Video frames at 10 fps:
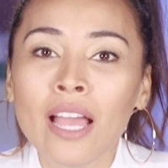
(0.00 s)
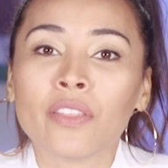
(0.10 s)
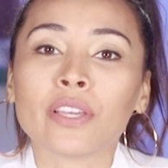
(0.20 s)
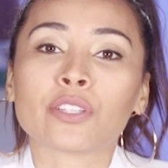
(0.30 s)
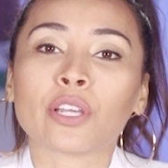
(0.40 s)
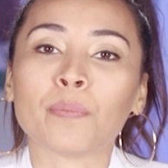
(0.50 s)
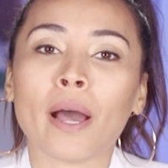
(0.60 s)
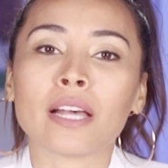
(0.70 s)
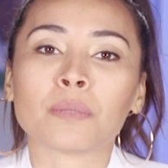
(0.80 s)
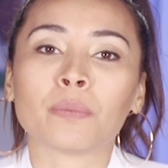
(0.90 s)
This could
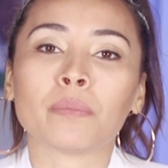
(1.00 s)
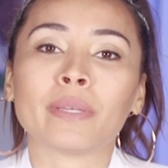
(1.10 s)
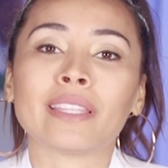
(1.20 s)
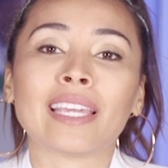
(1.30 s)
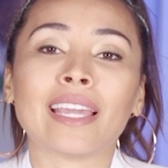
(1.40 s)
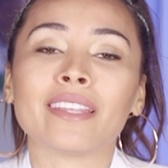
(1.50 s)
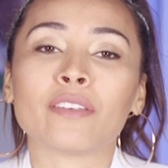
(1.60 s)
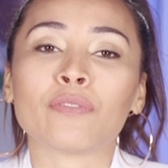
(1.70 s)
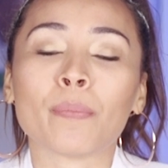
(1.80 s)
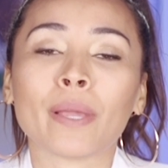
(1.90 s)
possibly be the end
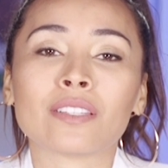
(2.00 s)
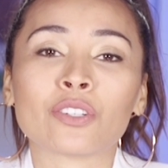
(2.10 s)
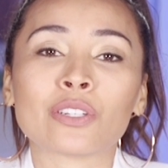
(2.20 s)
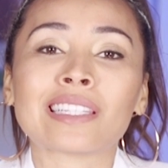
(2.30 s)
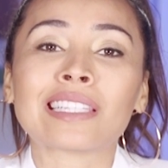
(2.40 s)
of the Pacers'